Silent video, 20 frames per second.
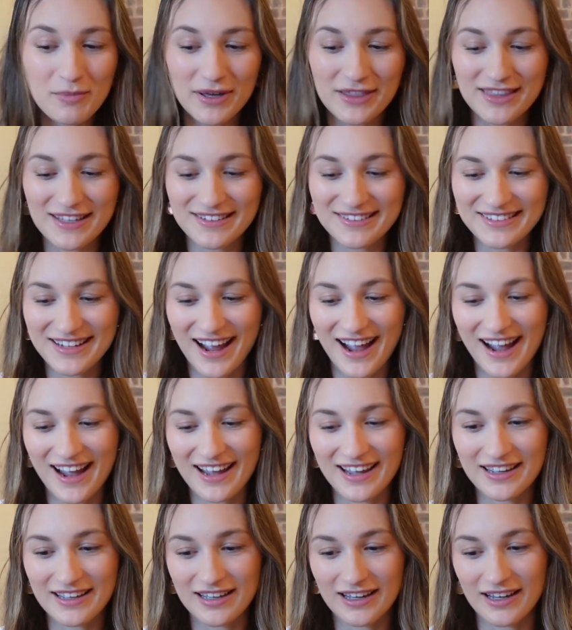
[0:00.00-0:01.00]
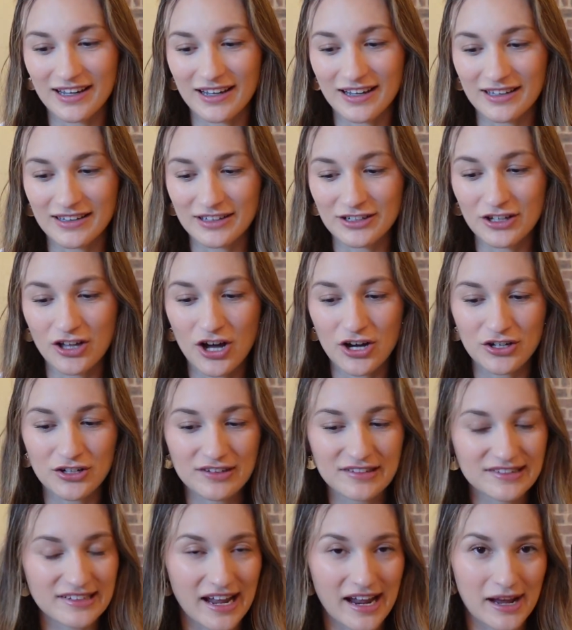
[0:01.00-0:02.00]
But this guy, little Uncle
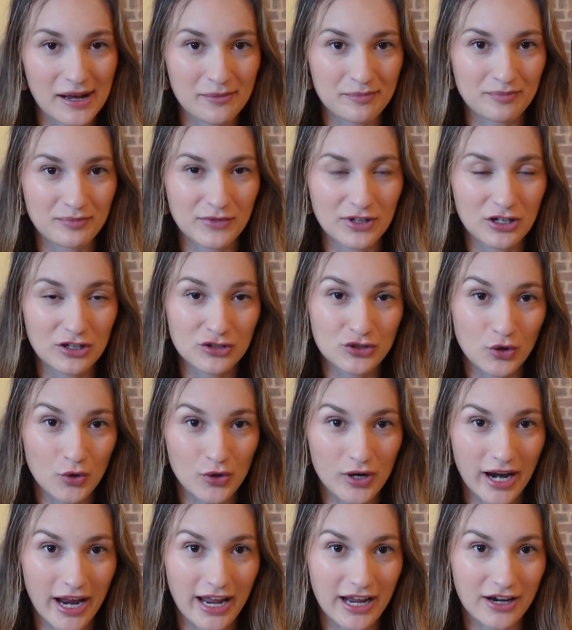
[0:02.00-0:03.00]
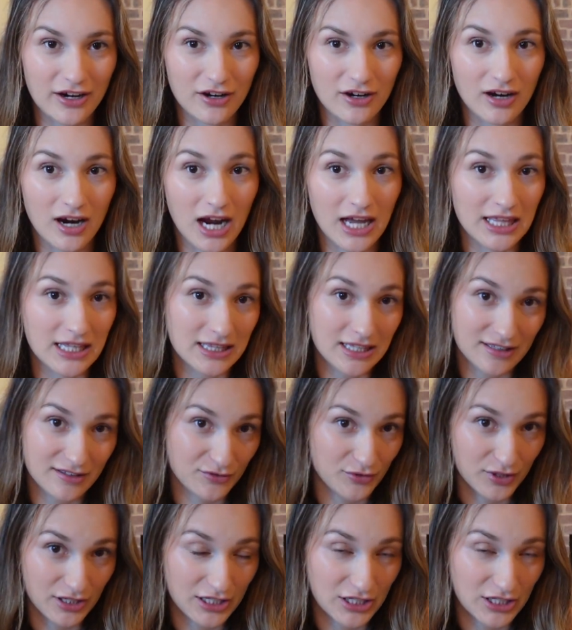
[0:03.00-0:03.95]
Sam, little door hanger, I think that's really